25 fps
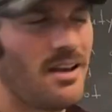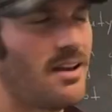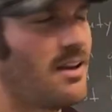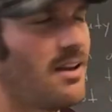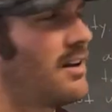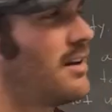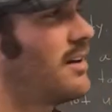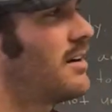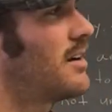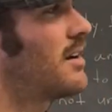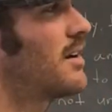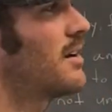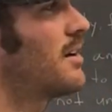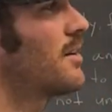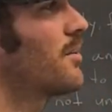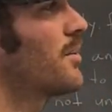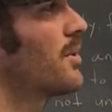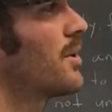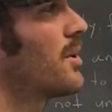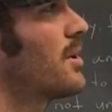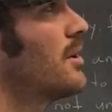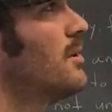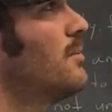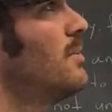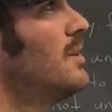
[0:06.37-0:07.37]
We're
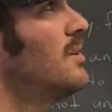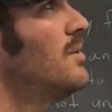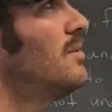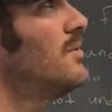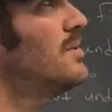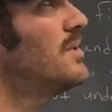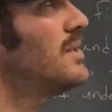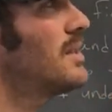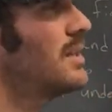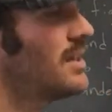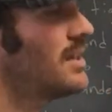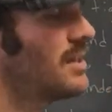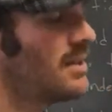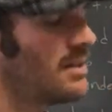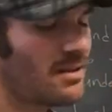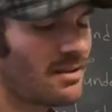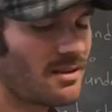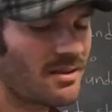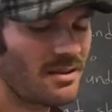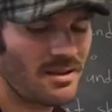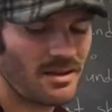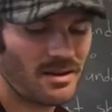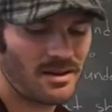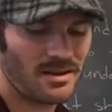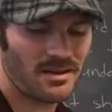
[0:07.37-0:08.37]
going to be using
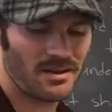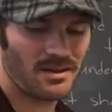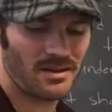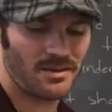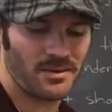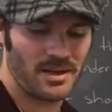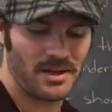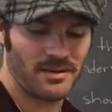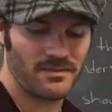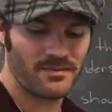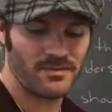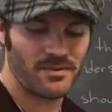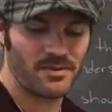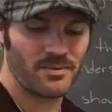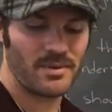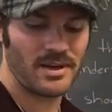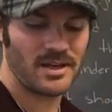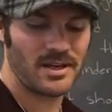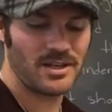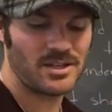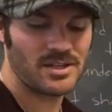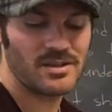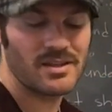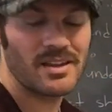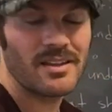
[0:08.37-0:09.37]
the
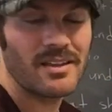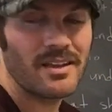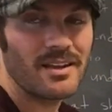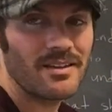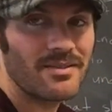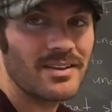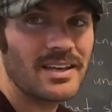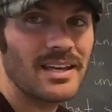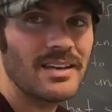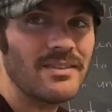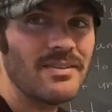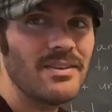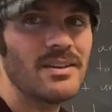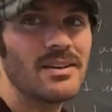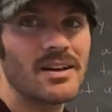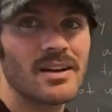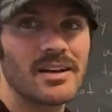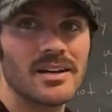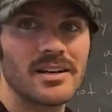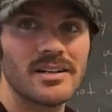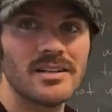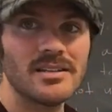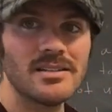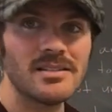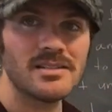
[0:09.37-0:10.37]
information that they've given
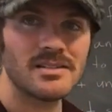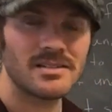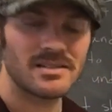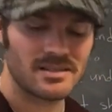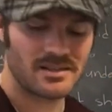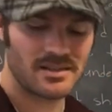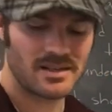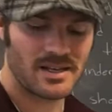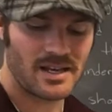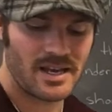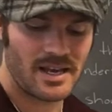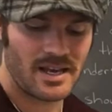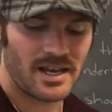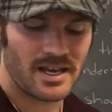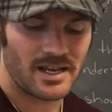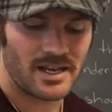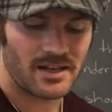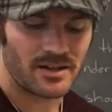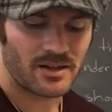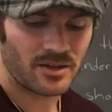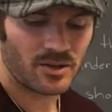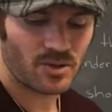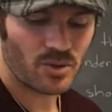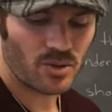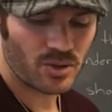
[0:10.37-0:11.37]
us in
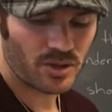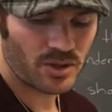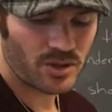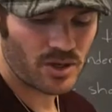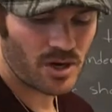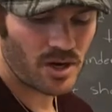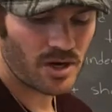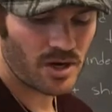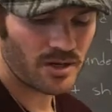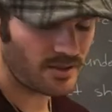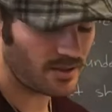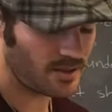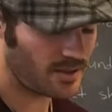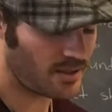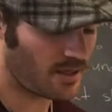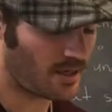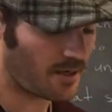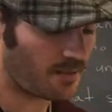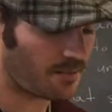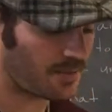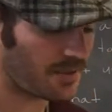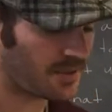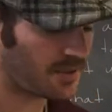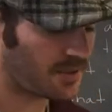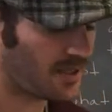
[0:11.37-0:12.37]
our core
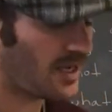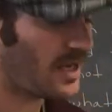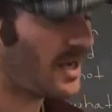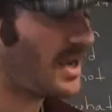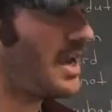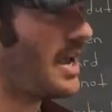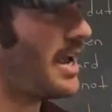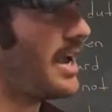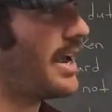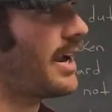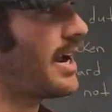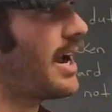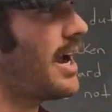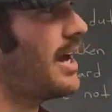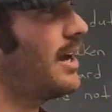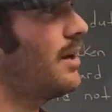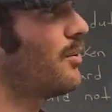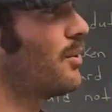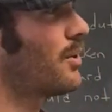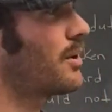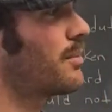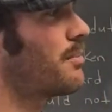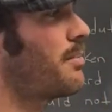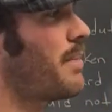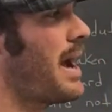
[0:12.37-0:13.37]
concepts and kind of
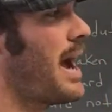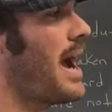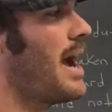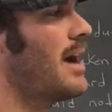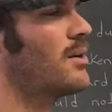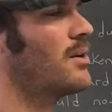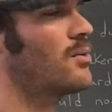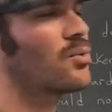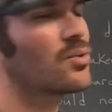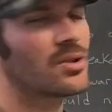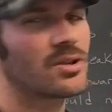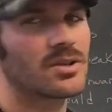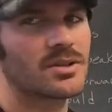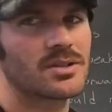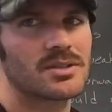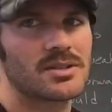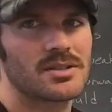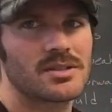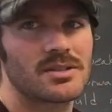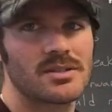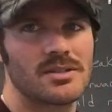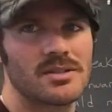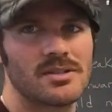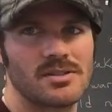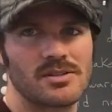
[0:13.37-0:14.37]
work backwards
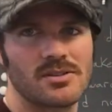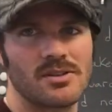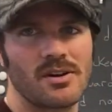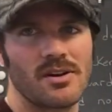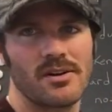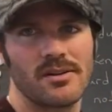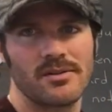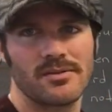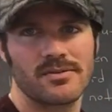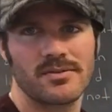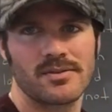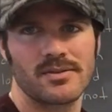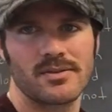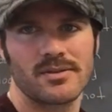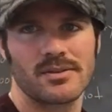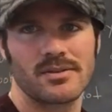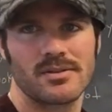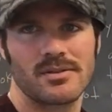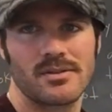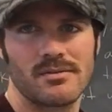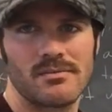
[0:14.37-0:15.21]
to solve for